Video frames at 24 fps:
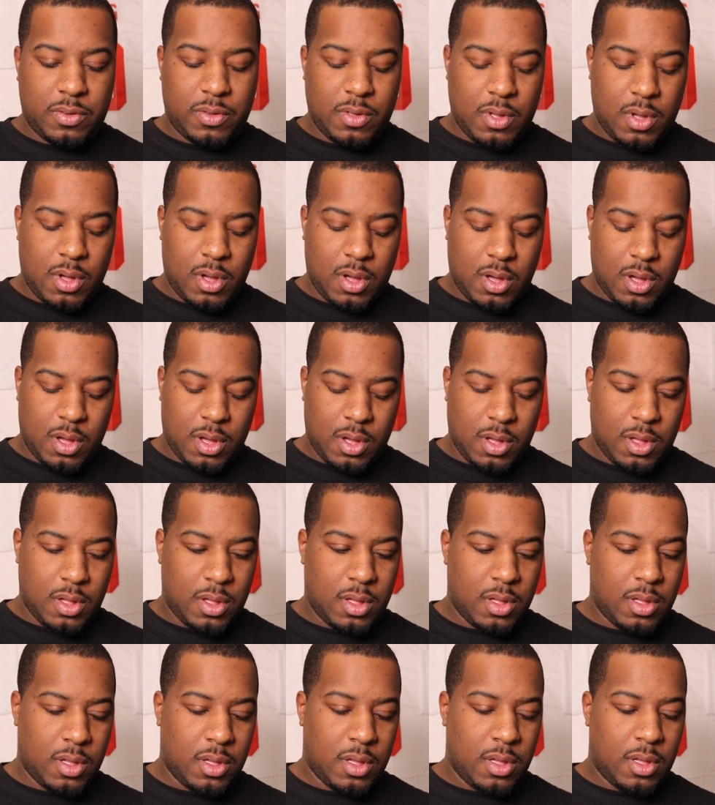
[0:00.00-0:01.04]
uh,
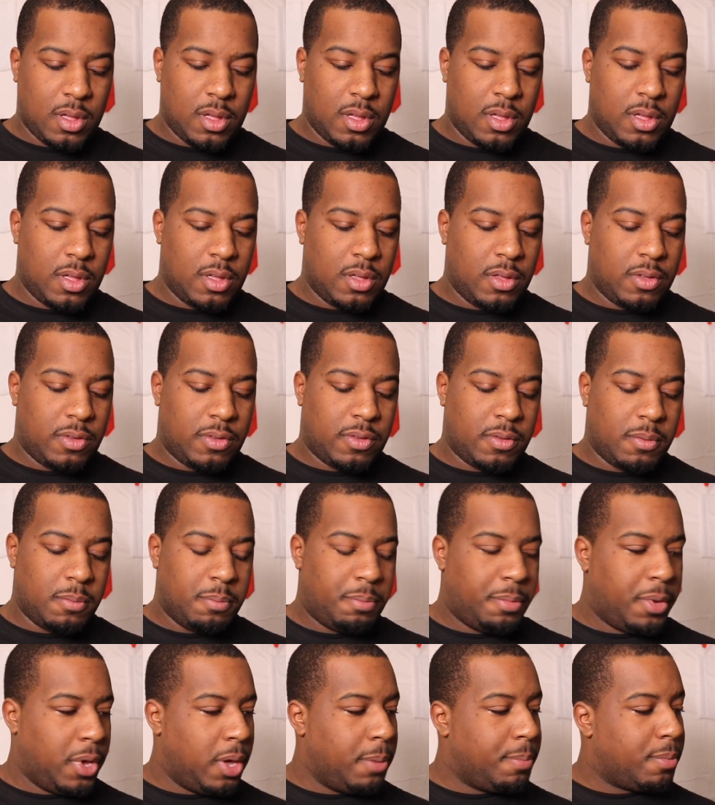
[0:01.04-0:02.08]
some
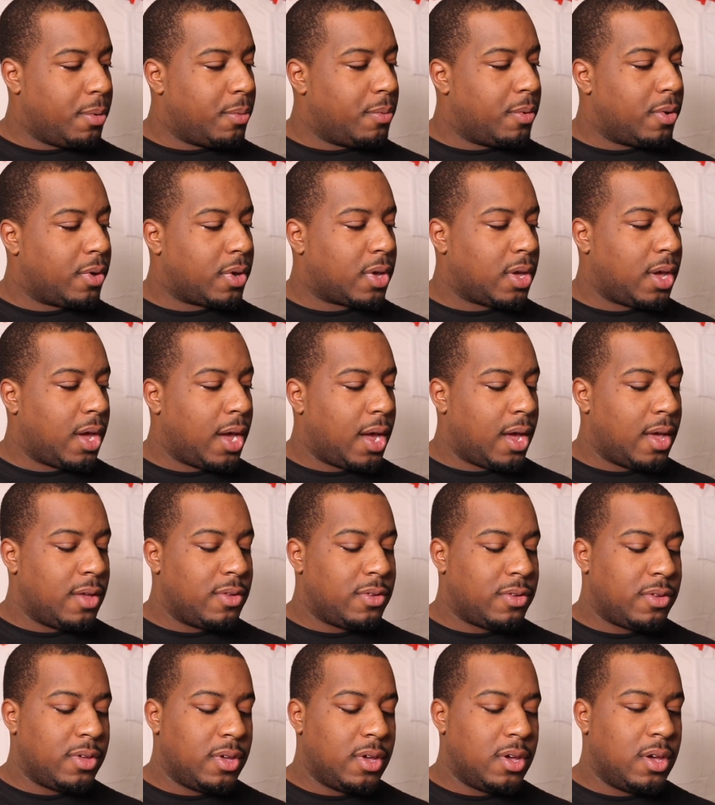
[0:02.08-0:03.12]
paperwork it
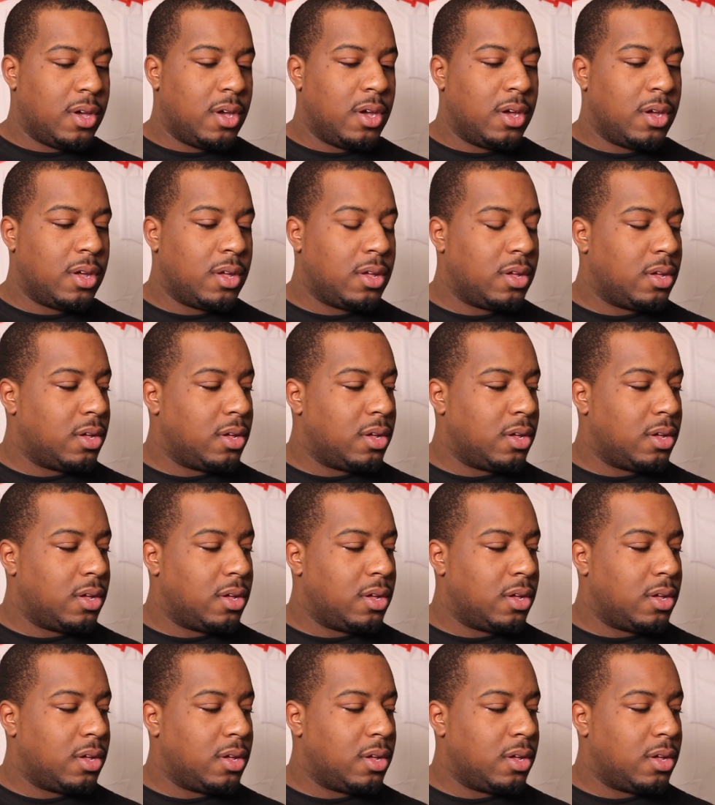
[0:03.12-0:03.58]
has here.